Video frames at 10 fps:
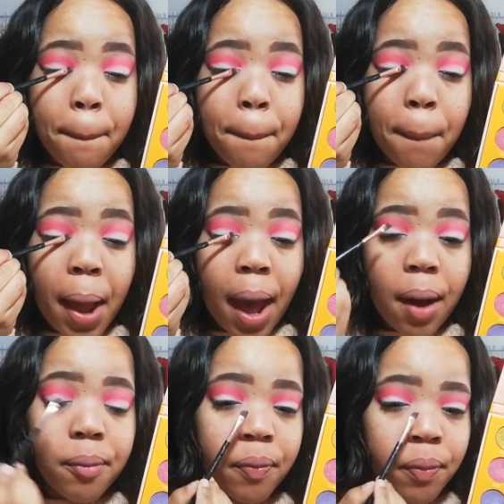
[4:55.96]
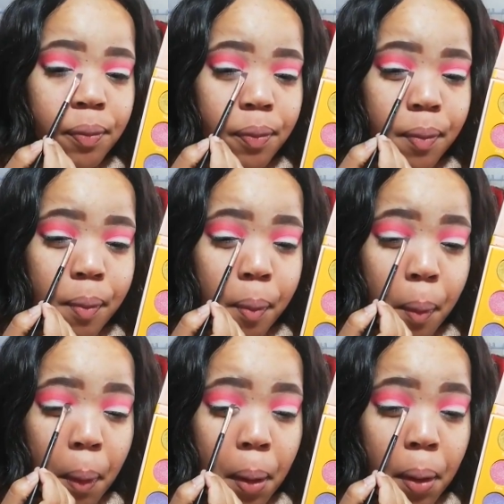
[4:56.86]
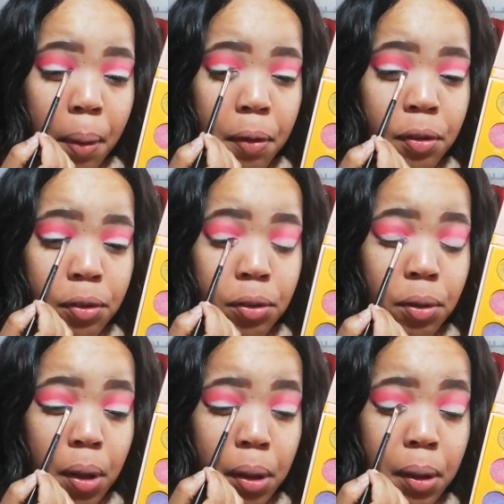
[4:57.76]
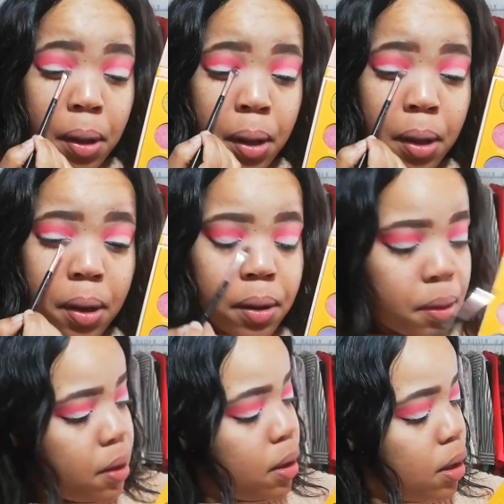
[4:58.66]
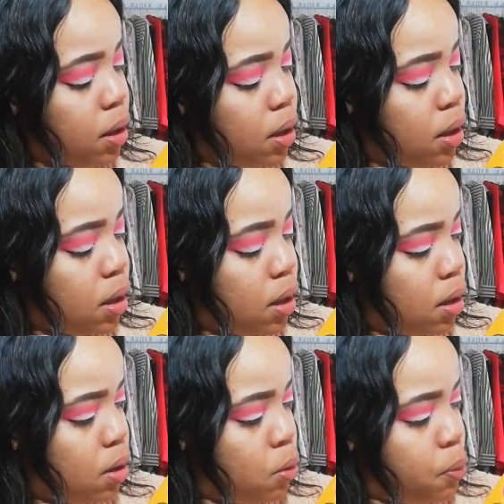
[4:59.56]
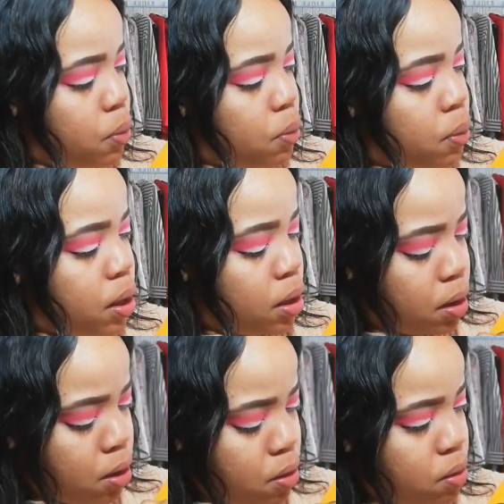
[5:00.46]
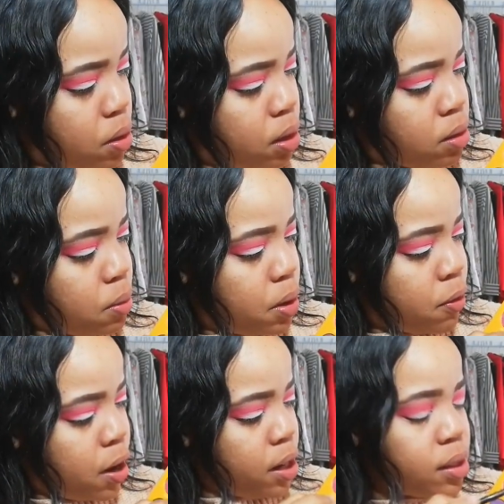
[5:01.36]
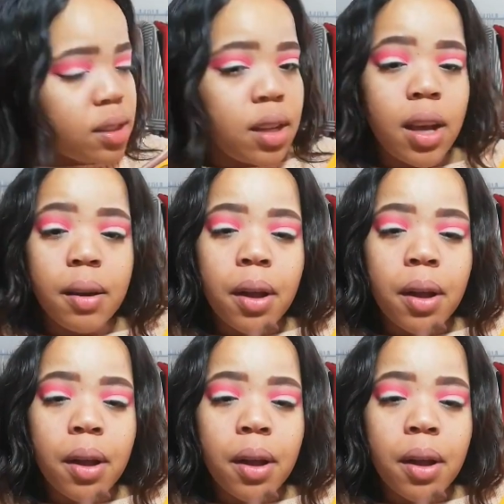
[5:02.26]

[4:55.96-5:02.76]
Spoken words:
Yeah. Just doing that. where did it go? That's the one, right? Yeah.